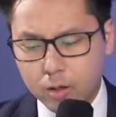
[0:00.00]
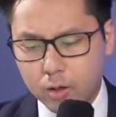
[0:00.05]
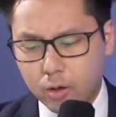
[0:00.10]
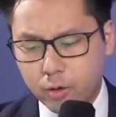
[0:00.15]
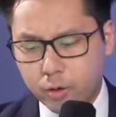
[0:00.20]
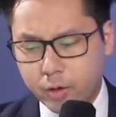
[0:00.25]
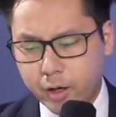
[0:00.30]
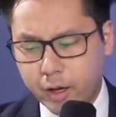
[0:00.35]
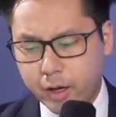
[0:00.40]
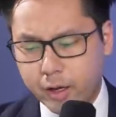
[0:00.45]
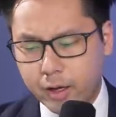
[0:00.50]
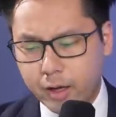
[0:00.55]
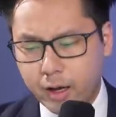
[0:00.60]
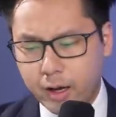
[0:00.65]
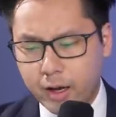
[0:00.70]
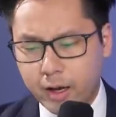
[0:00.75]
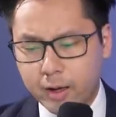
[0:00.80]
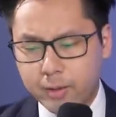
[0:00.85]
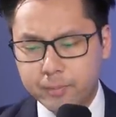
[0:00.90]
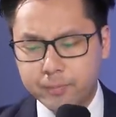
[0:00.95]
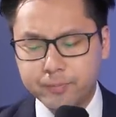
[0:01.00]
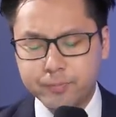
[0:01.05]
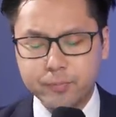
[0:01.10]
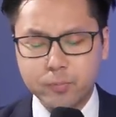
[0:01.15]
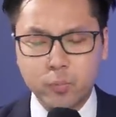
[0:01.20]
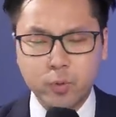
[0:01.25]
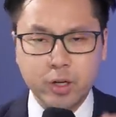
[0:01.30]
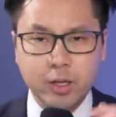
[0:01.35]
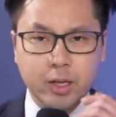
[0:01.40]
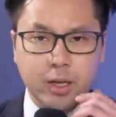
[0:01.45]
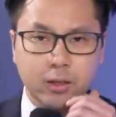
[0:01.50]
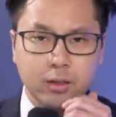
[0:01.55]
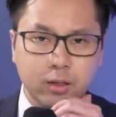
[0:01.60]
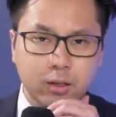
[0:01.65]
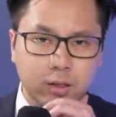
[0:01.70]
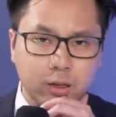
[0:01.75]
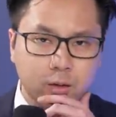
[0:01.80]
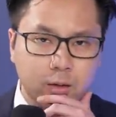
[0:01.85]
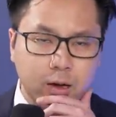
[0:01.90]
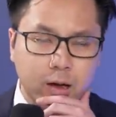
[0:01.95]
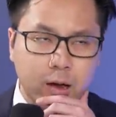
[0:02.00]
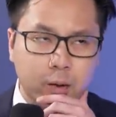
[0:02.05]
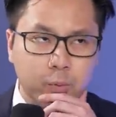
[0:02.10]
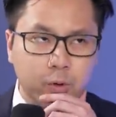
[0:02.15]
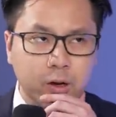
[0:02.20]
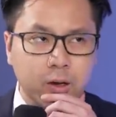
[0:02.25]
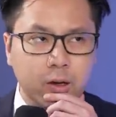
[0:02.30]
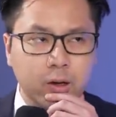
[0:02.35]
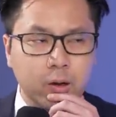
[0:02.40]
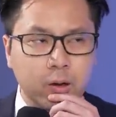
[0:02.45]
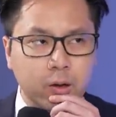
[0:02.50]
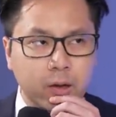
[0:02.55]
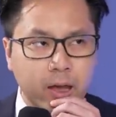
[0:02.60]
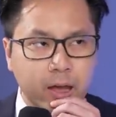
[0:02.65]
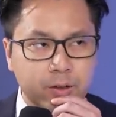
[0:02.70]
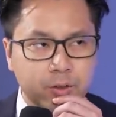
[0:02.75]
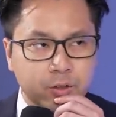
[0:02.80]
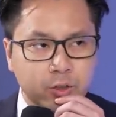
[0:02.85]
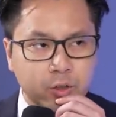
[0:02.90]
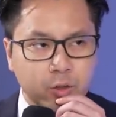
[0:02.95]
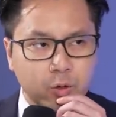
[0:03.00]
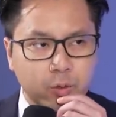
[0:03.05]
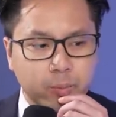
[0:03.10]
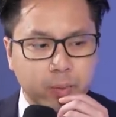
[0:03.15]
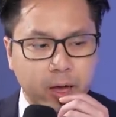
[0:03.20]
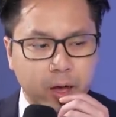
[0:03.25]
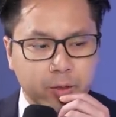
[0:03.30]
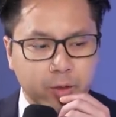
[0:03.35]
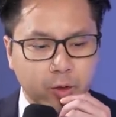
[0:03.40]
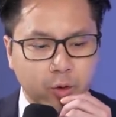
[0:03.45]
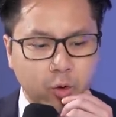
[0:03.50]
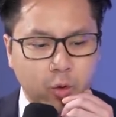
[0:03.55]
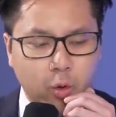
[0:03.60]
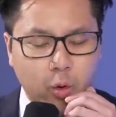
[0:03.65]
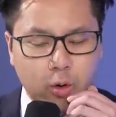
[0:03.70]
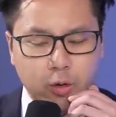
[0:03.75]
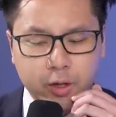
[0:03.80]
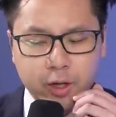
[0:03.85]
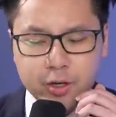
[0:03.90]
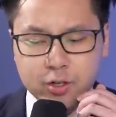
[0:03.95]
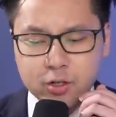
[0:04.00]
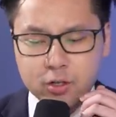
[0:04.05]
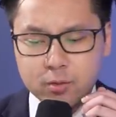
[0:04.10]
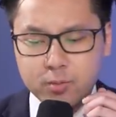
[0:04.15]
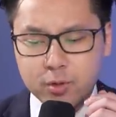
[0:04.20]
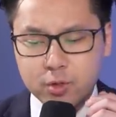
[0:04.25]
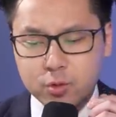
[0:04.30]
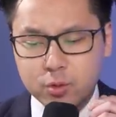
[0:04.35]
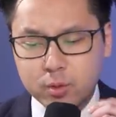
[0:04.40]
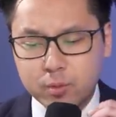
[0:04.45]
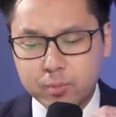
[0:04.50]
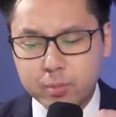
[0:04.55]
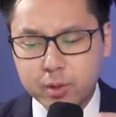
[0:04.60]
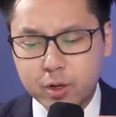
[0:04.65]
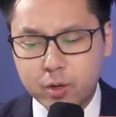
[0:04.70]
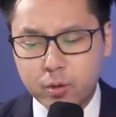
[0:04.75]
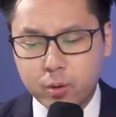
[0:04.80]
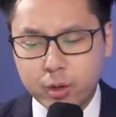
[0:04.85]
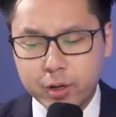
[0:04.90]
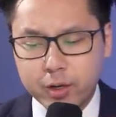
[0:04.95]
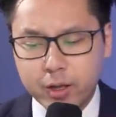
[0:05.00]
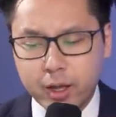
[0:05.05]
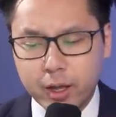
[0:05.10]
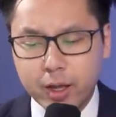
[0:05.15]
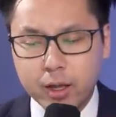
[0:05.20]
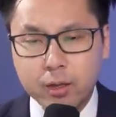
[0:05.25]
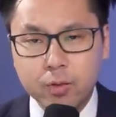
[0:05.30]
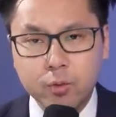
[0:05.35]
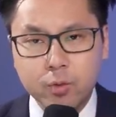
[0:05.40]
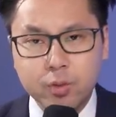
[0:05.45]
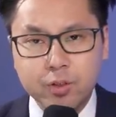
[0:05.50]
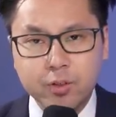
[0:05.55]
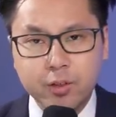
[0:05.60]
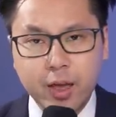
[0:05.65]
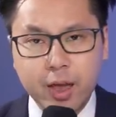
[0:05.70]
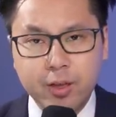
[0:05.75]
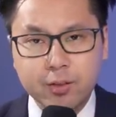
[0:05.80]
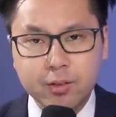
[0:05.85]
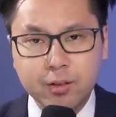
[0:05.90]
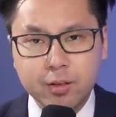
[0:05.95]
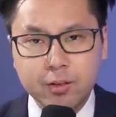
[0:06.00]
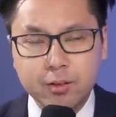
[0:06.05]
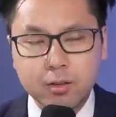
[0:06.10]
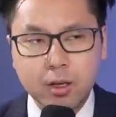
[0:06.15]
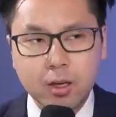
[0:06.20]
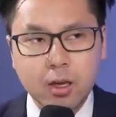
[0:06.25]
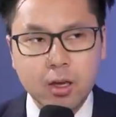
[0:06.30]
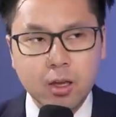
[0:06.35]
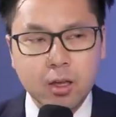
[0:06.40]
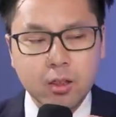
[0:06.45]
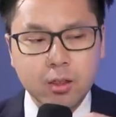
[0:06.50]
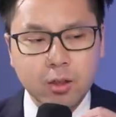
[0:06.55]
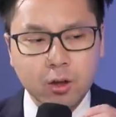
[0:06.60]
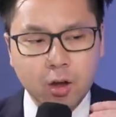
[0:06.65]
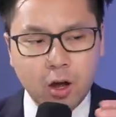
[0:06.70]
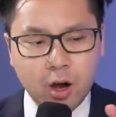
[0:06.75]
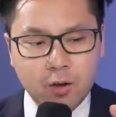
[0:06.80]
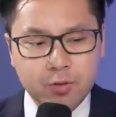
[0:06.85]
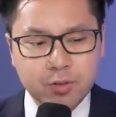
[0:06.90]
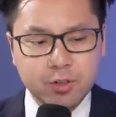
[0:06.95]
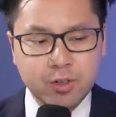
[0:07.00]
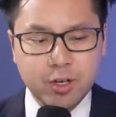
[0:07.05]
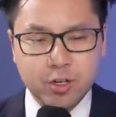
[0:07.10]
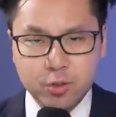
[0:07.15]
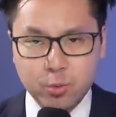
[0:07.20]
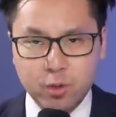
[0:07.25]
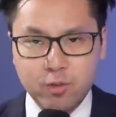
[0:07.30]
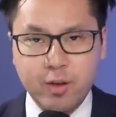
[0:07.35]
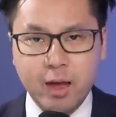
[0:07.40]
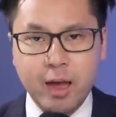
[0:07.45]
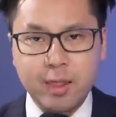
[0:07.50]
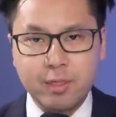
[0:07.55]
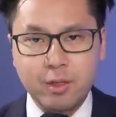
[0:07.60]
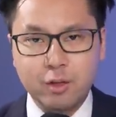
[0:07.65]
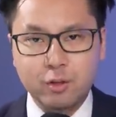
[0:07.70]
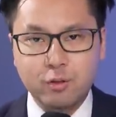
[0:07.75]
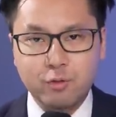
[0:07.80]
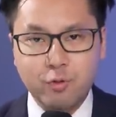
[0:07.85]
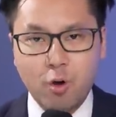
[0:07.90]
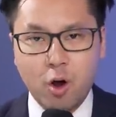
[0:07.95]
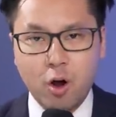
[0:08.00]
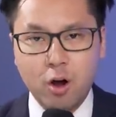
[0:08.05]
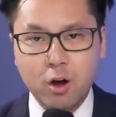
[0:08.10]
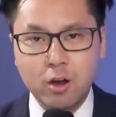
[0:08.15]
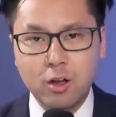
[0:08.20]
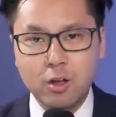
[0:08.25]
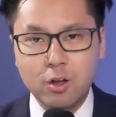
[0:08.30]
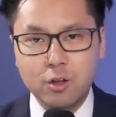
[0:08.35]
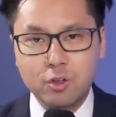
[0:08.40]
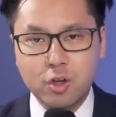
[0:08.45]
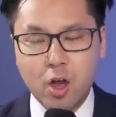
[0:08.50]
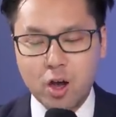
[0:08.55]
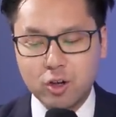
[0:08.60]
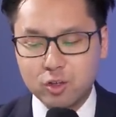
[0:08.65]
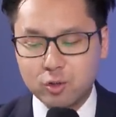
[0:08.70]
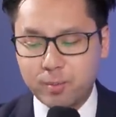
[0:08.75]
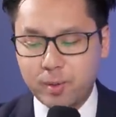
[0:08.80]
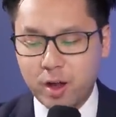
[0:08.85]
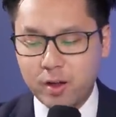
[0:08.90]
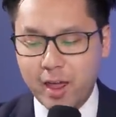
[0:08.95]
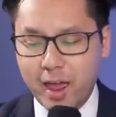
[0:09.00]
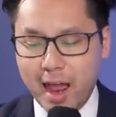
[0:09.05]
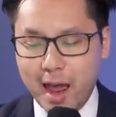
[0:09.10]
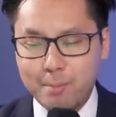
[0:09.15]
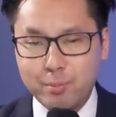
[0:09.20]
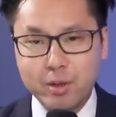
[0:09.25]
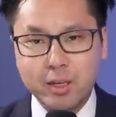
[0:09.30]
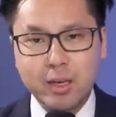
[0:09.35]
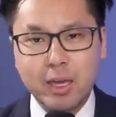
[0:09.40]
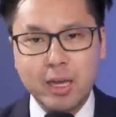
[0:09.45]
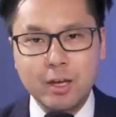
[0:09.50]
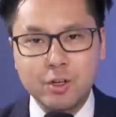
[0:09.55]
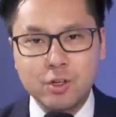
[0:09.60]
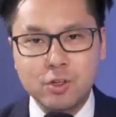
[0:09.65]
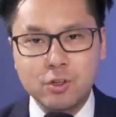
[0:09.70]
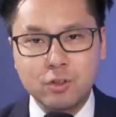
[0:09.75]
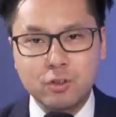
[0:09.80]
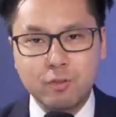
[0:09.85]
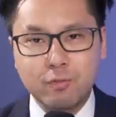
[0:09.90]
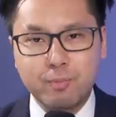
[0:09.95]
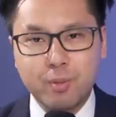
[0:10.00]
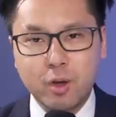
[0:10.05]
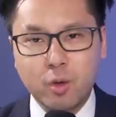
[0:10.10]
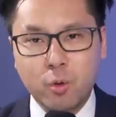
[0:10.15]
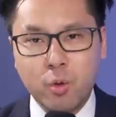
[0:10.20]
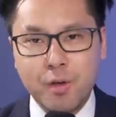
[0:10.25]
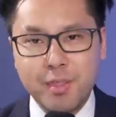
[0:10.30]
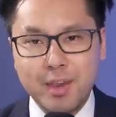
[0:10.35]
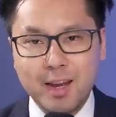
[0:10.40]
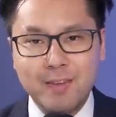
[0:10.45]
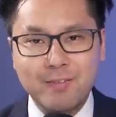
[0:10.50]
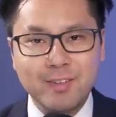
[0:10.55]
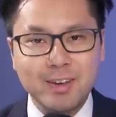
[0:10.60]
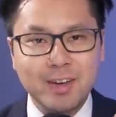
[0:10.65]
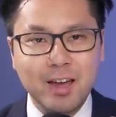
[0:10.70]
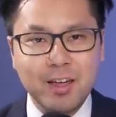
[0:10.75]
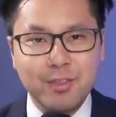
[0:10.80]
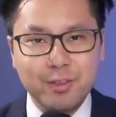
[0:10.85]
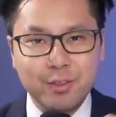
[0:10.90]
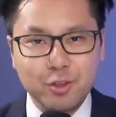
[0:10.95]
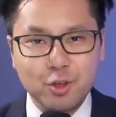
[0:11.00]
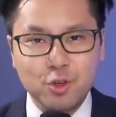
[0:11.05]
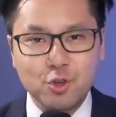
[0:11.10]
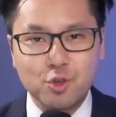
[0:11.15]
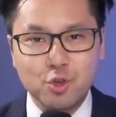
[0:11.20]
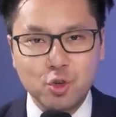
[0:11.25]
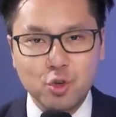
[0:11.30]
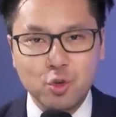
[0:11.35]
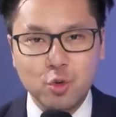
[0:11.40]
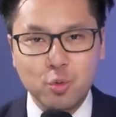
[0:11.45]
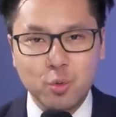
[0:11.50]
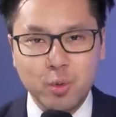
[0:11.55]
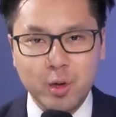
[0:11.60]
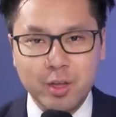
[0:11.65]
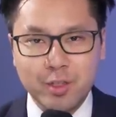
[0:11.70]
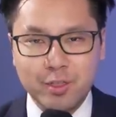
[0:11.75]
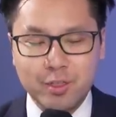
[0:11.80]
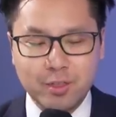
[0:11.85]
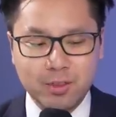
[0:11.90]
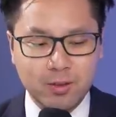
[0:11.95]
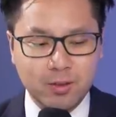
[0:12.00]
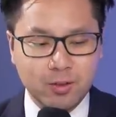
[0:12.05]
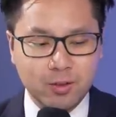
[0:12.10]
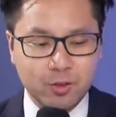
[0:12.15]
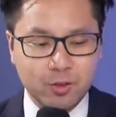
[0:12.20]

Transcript: Okay. Um, we I want to ask you about the correlation between Bitcoin and risk assets. The conversation we've had thus far talks about applications of Bitcoin that have nothing to do with